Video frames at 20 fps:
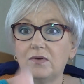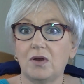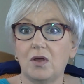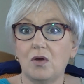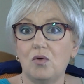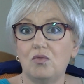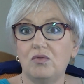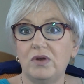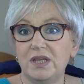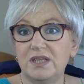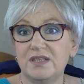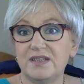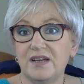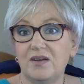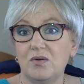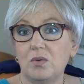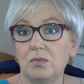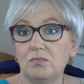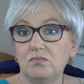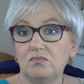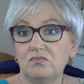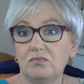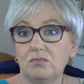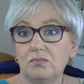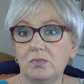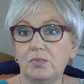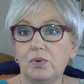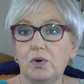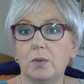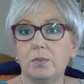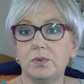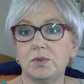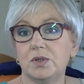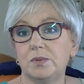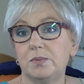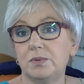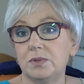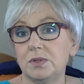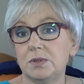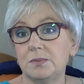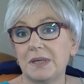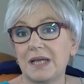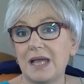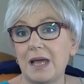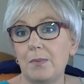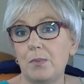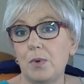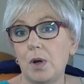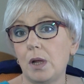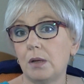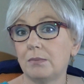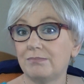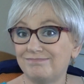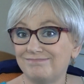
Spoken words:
got it all written down, propped up under my camera.